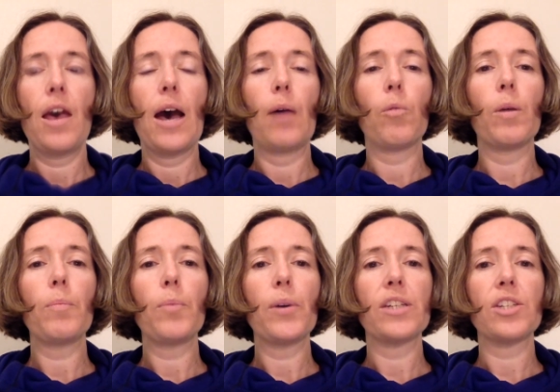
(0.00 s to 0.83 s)
At
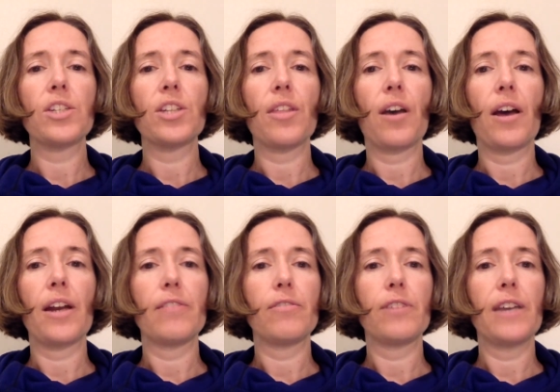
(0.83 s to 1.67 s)
one point, she thought,
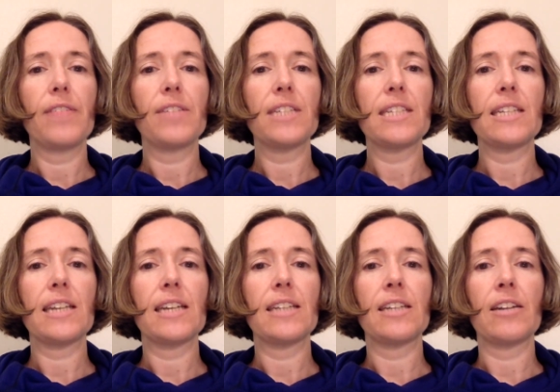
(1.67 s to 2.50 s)
if we have to
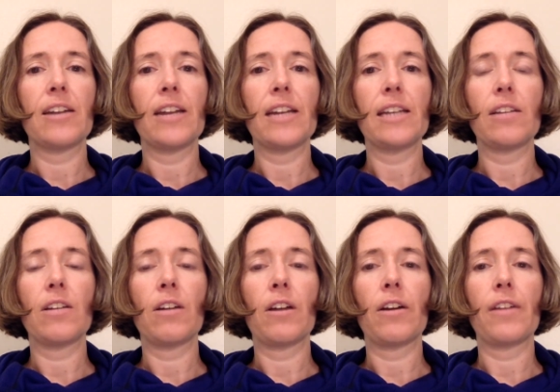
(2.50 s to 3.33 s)
stand here any
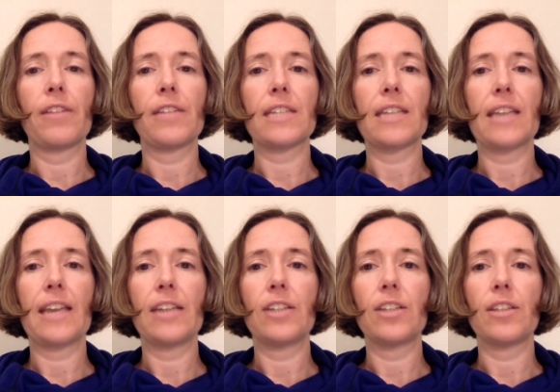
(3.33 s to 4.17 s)
longer in this
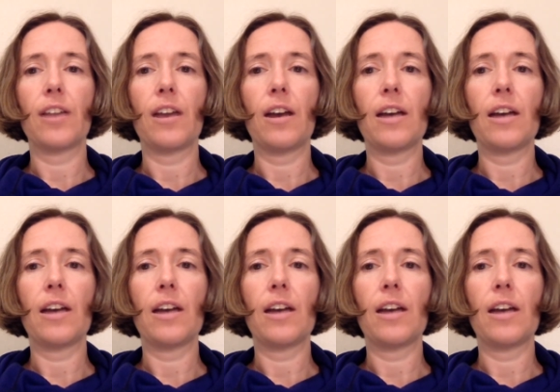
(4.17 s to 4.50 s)
cage in the hot